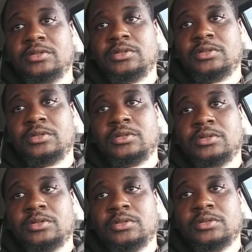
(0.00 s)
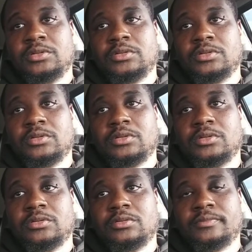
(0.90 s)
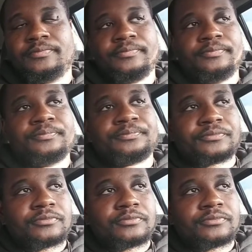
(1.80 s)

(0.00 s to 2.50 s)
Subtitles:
Nothing is said.